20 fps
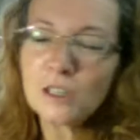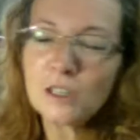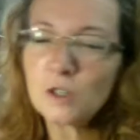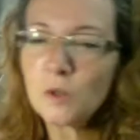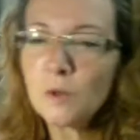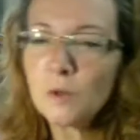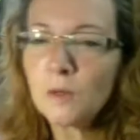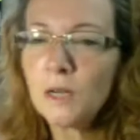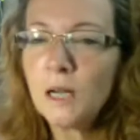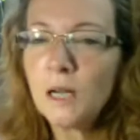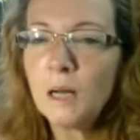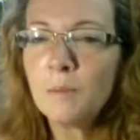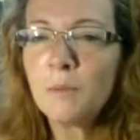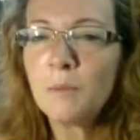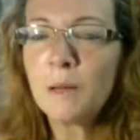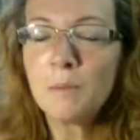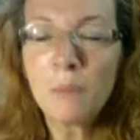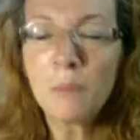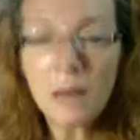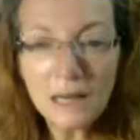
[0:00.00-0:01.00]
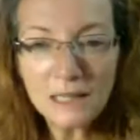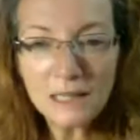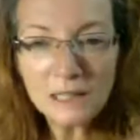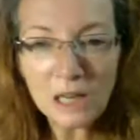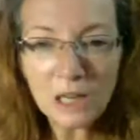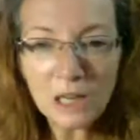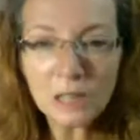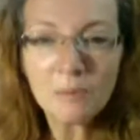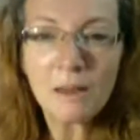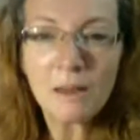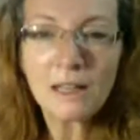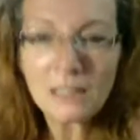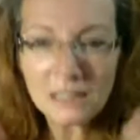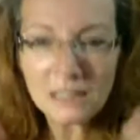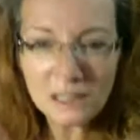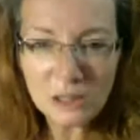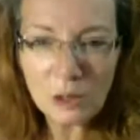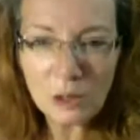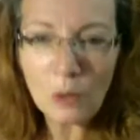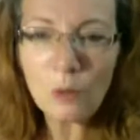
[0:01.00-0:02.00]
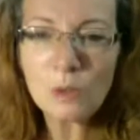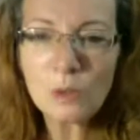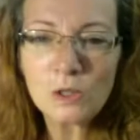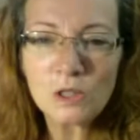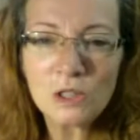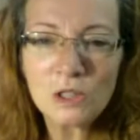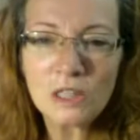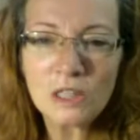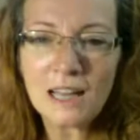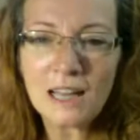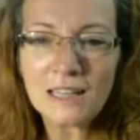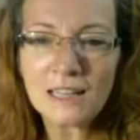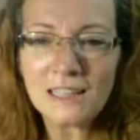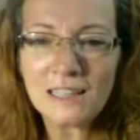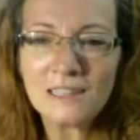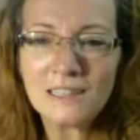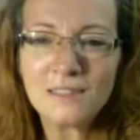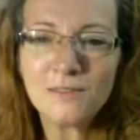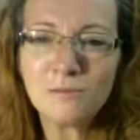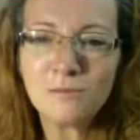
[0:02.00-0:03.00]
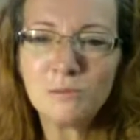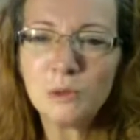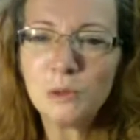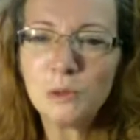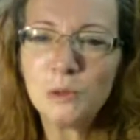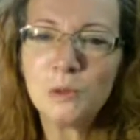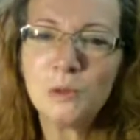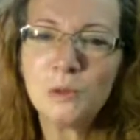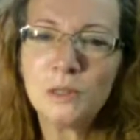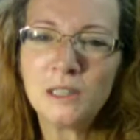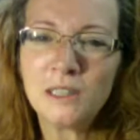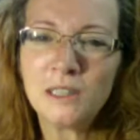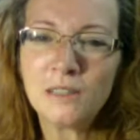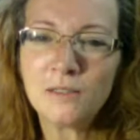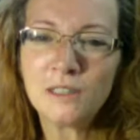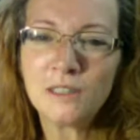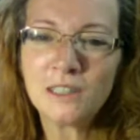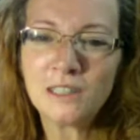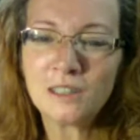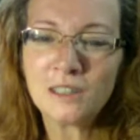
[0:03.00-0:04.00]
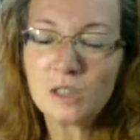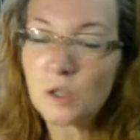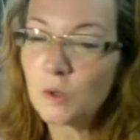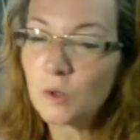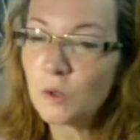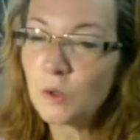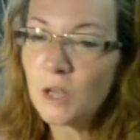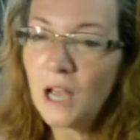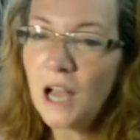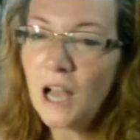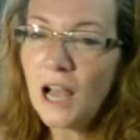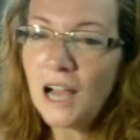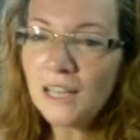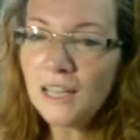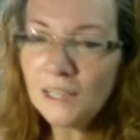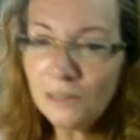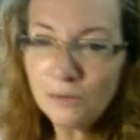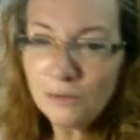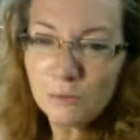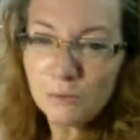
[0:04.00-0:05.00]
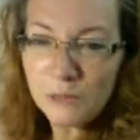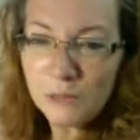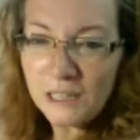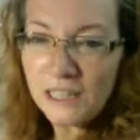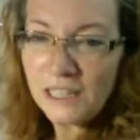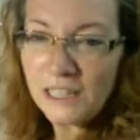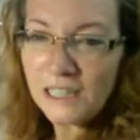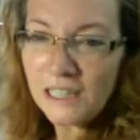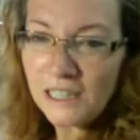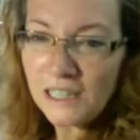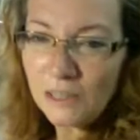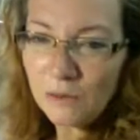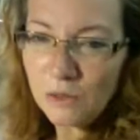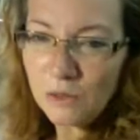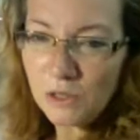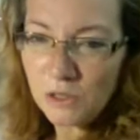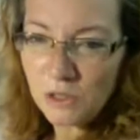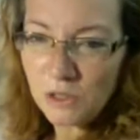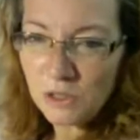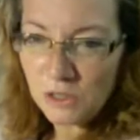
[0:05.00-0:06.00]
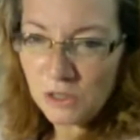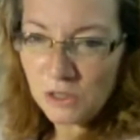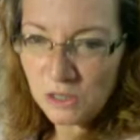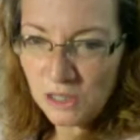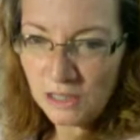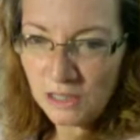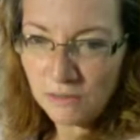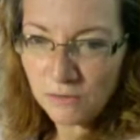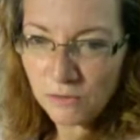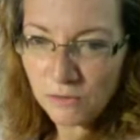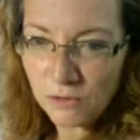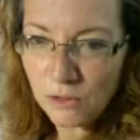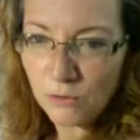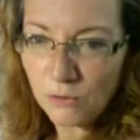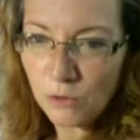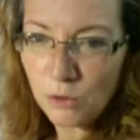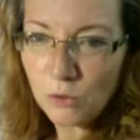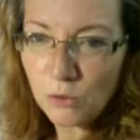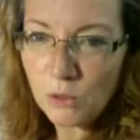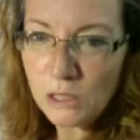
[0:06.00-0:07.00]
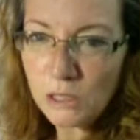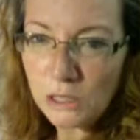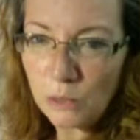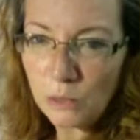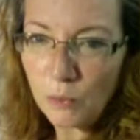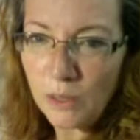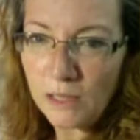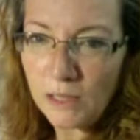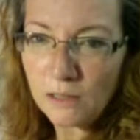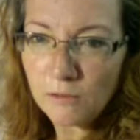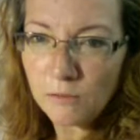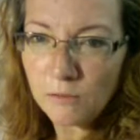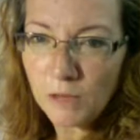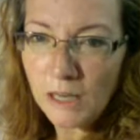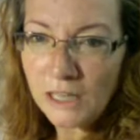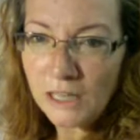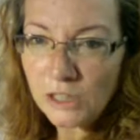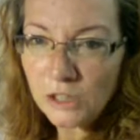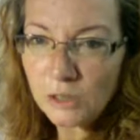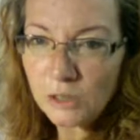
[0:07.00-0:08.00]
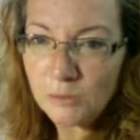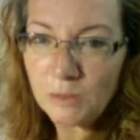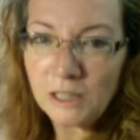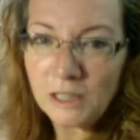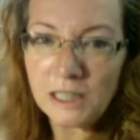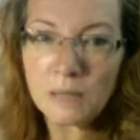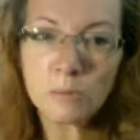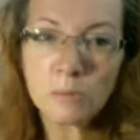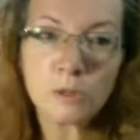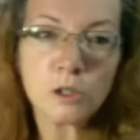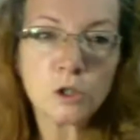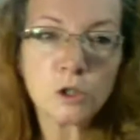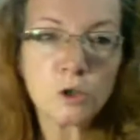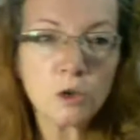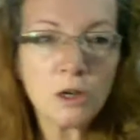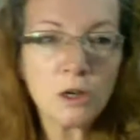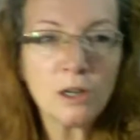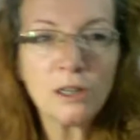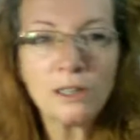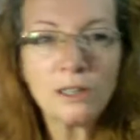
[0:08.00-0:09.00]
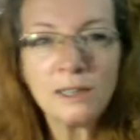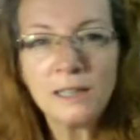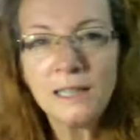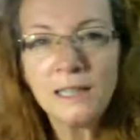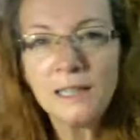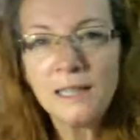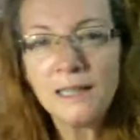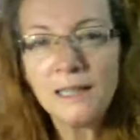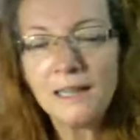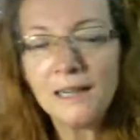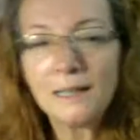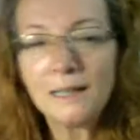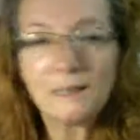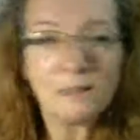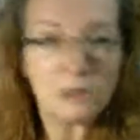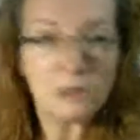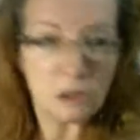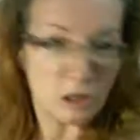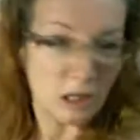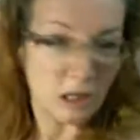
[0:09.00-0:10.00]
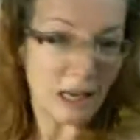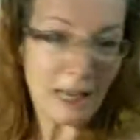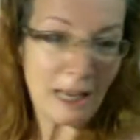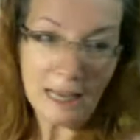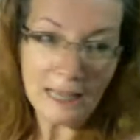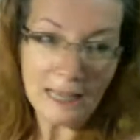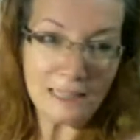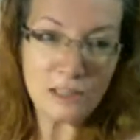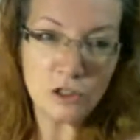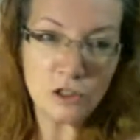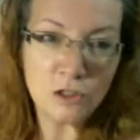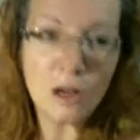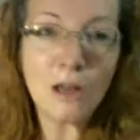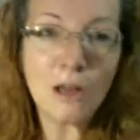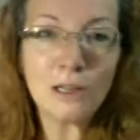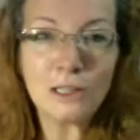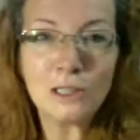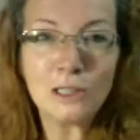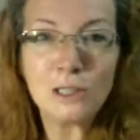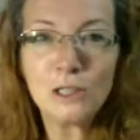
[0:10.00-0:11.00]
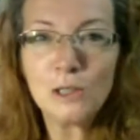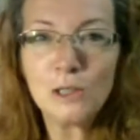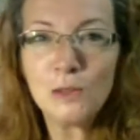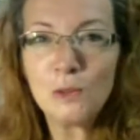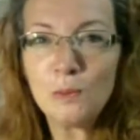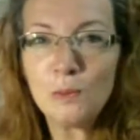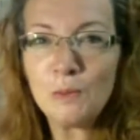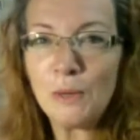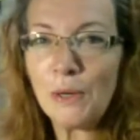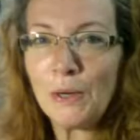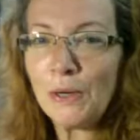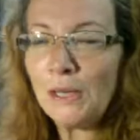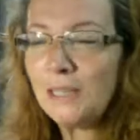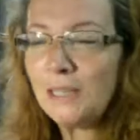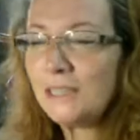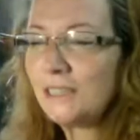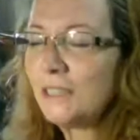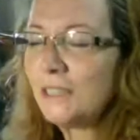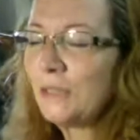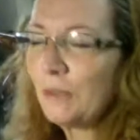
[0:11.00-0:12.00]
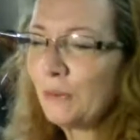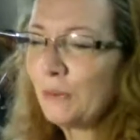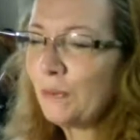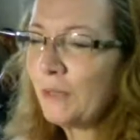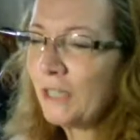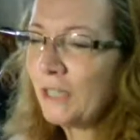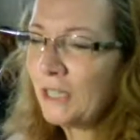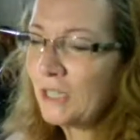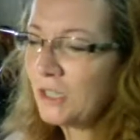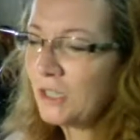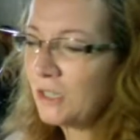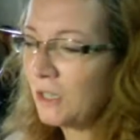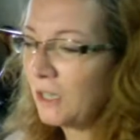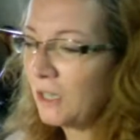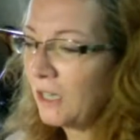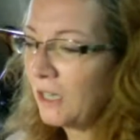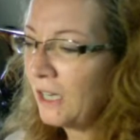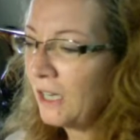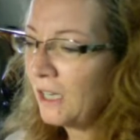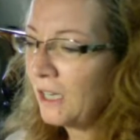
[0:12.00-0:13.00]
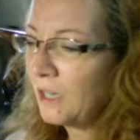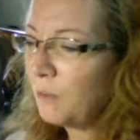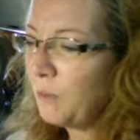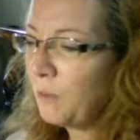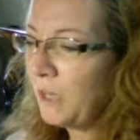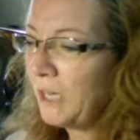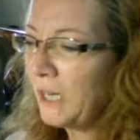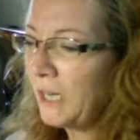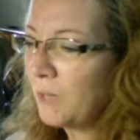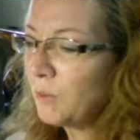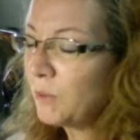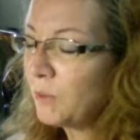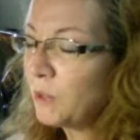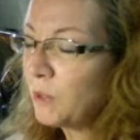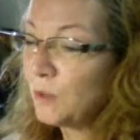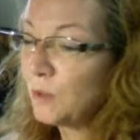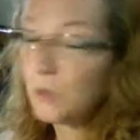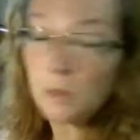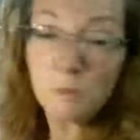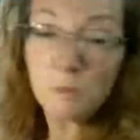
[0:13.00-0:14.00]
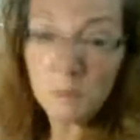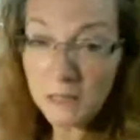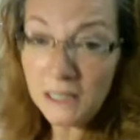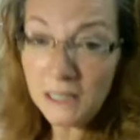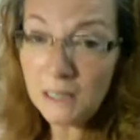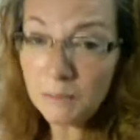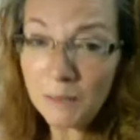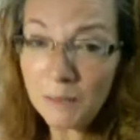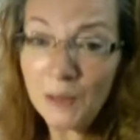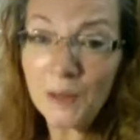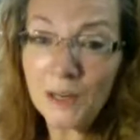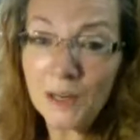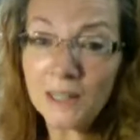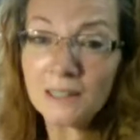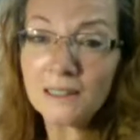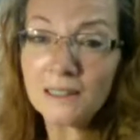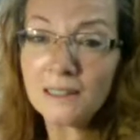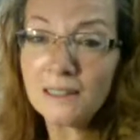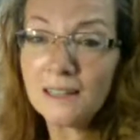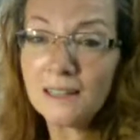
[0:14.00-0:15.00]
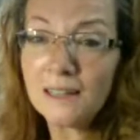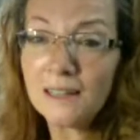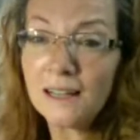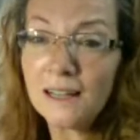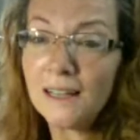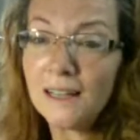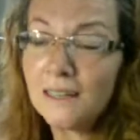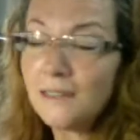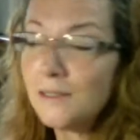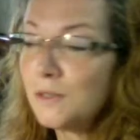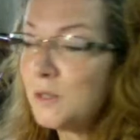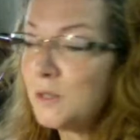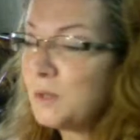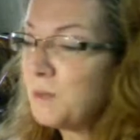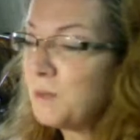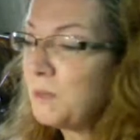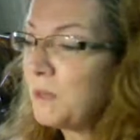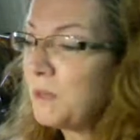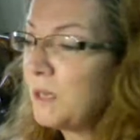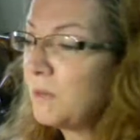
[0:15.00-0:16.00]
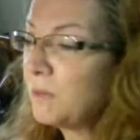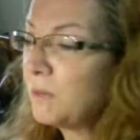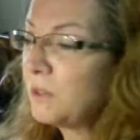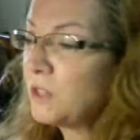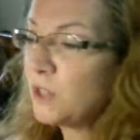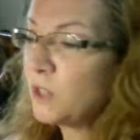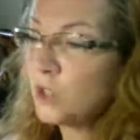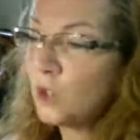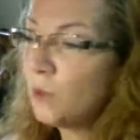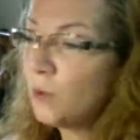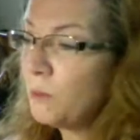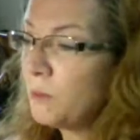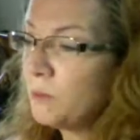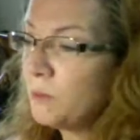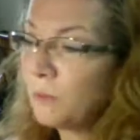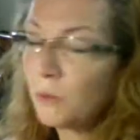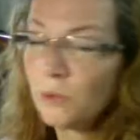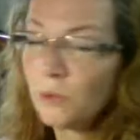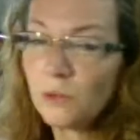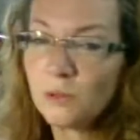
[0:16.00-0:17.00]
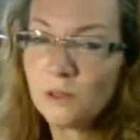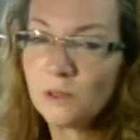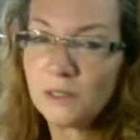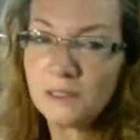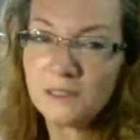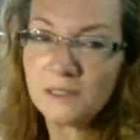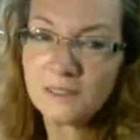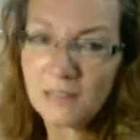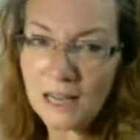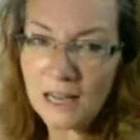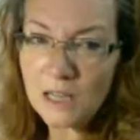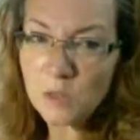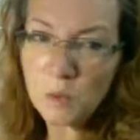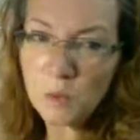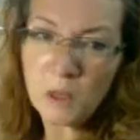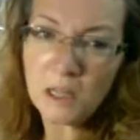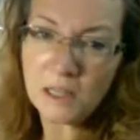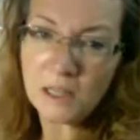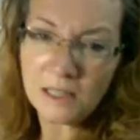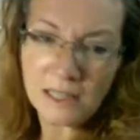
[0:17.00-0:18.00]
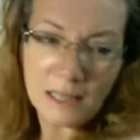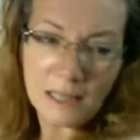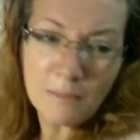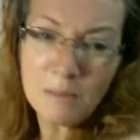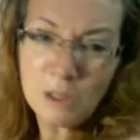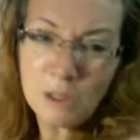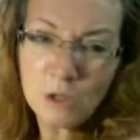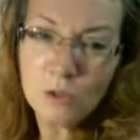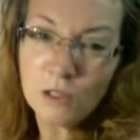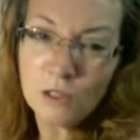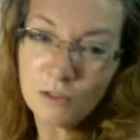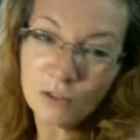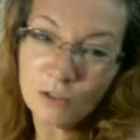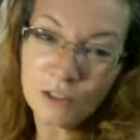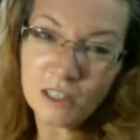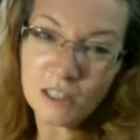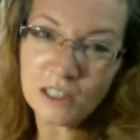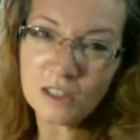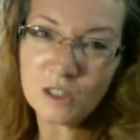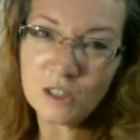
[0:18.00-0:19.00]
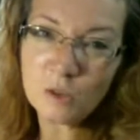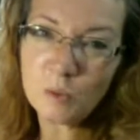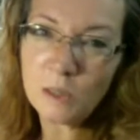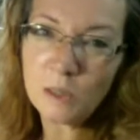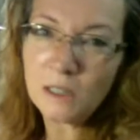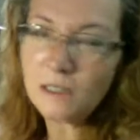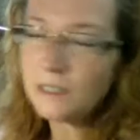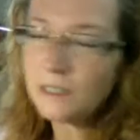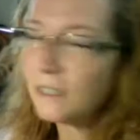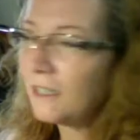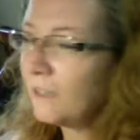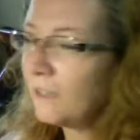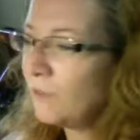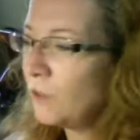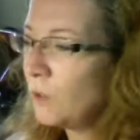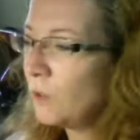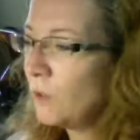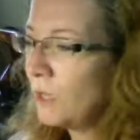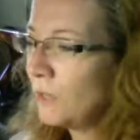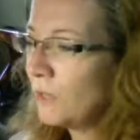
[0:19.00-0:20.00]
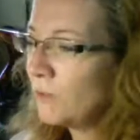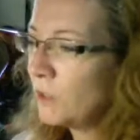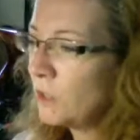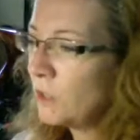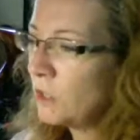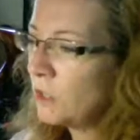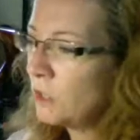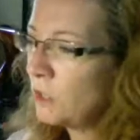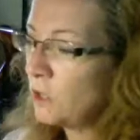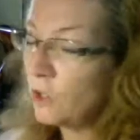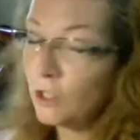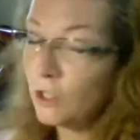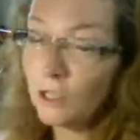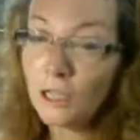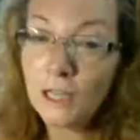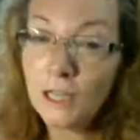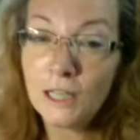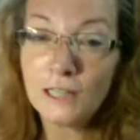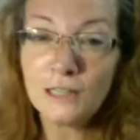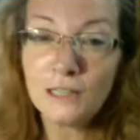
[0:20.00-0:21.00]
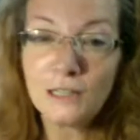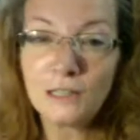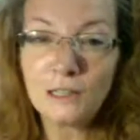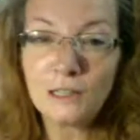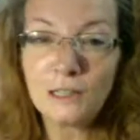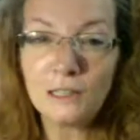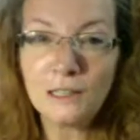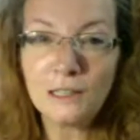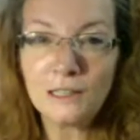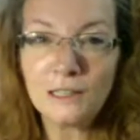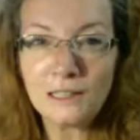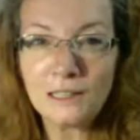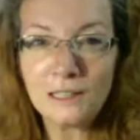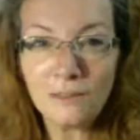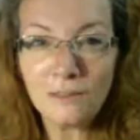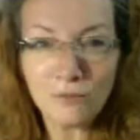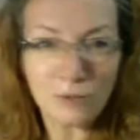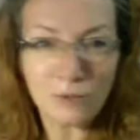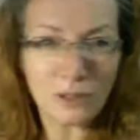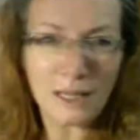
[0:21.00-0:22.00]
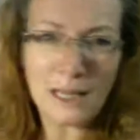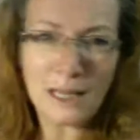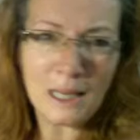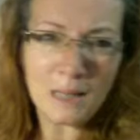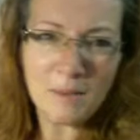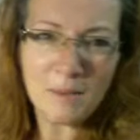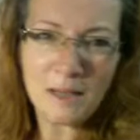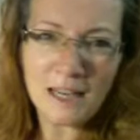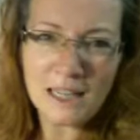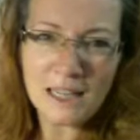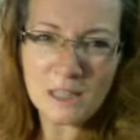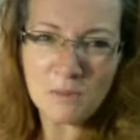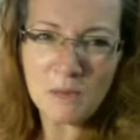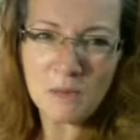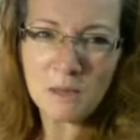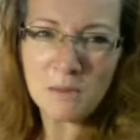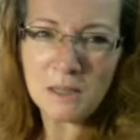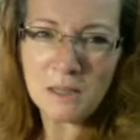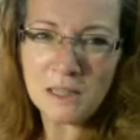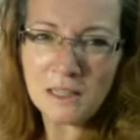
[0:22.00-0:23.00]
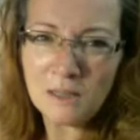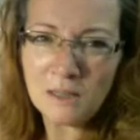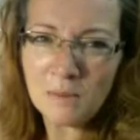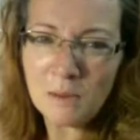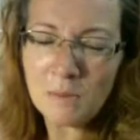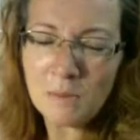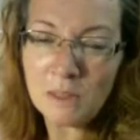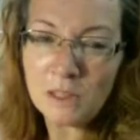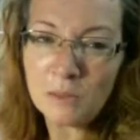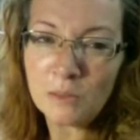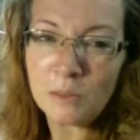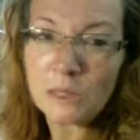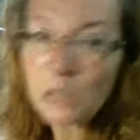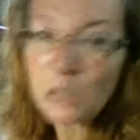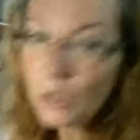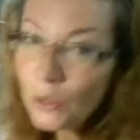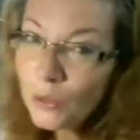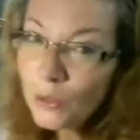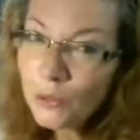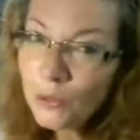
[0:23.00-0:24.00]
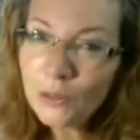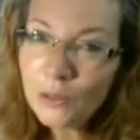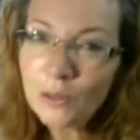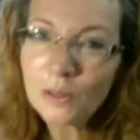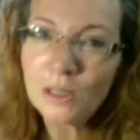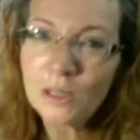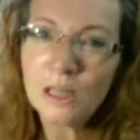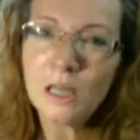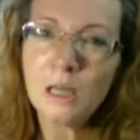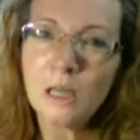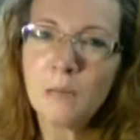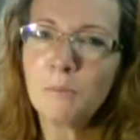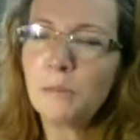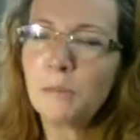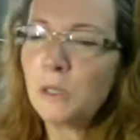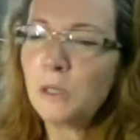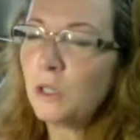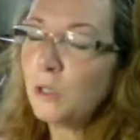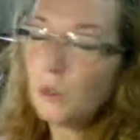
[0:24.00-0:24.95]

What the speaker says: So my mind automatically goes into that kind of mood and everything. So I love bringing it out in front of you in the way of actually being able to draw and talking to you about it too, because the being able to speak about it and be able to show people as well, it can be two different things as well. If you don't have the gift for gab, I guess maybe it might be a little bit harder, but